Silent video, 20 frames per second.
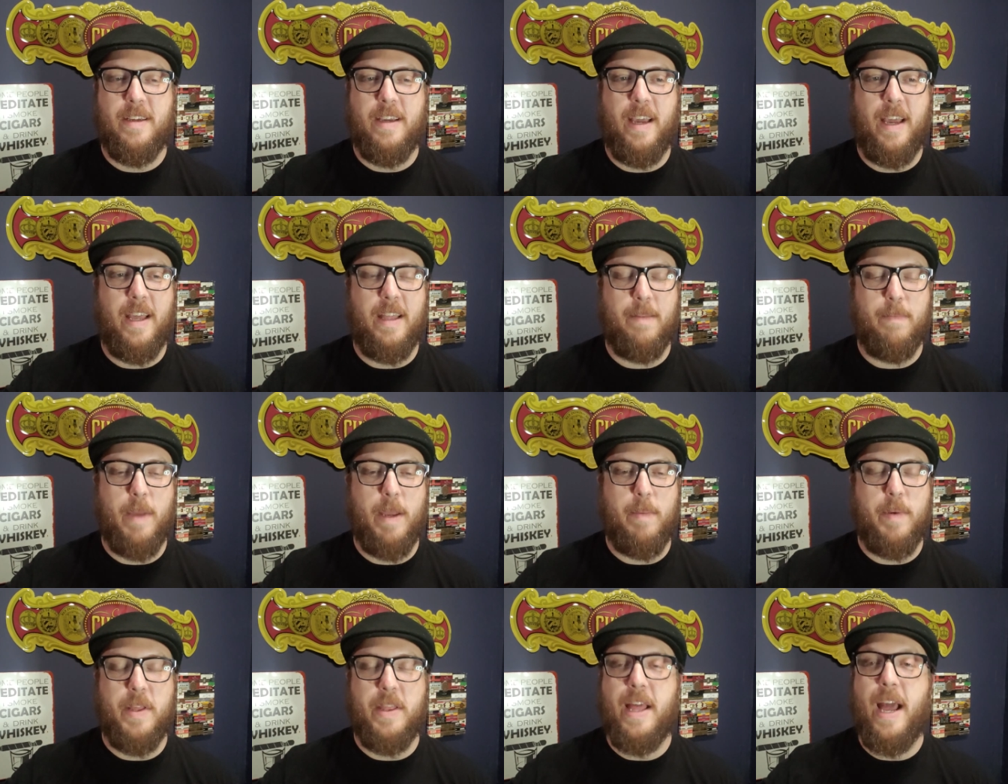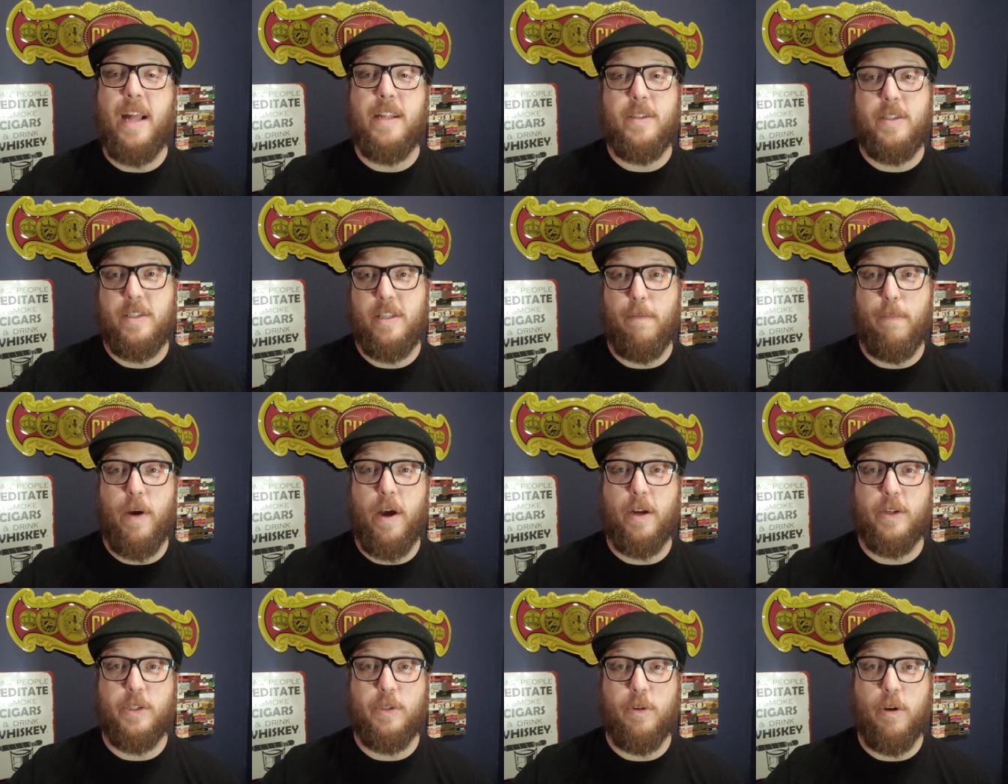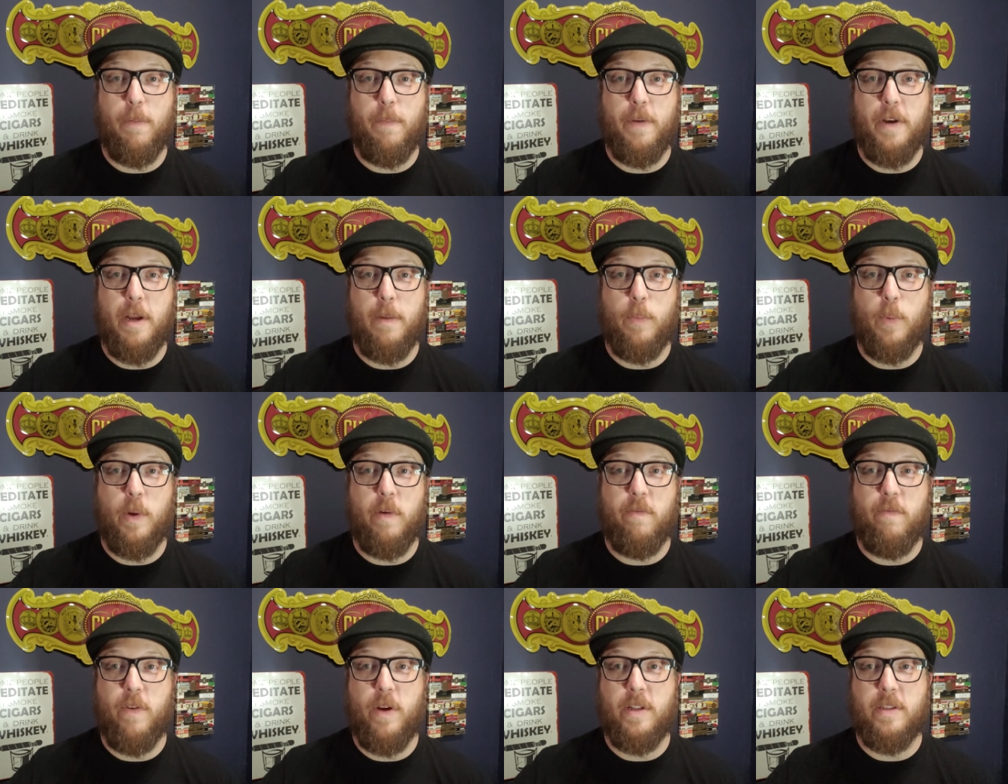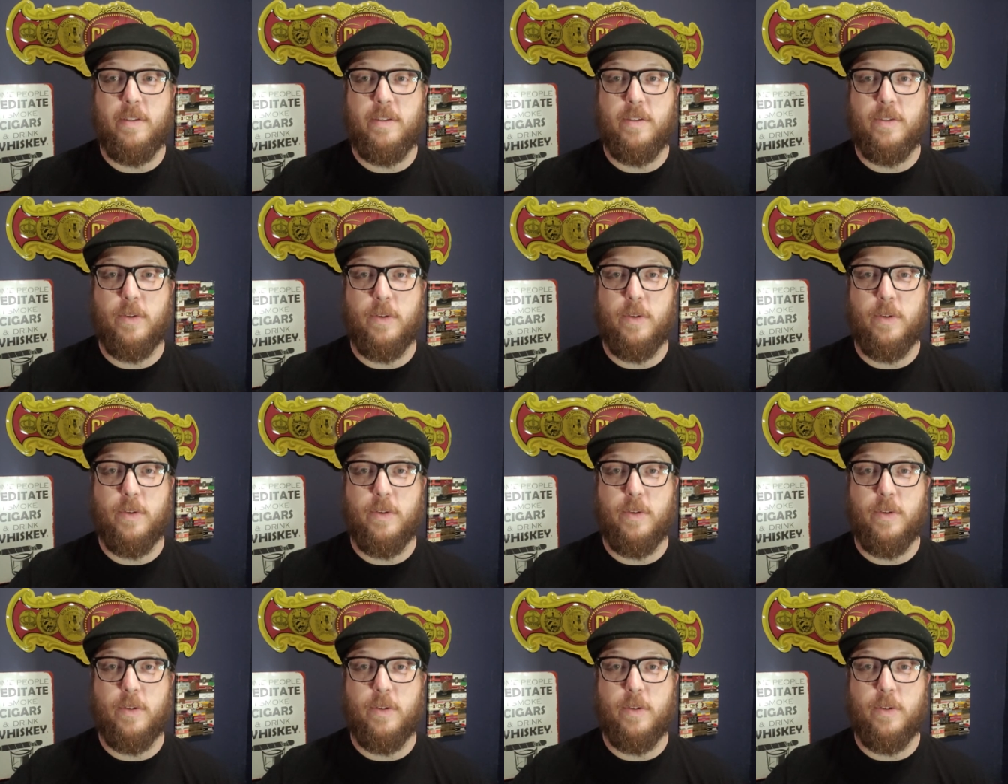and maybe that's the box you open up when friends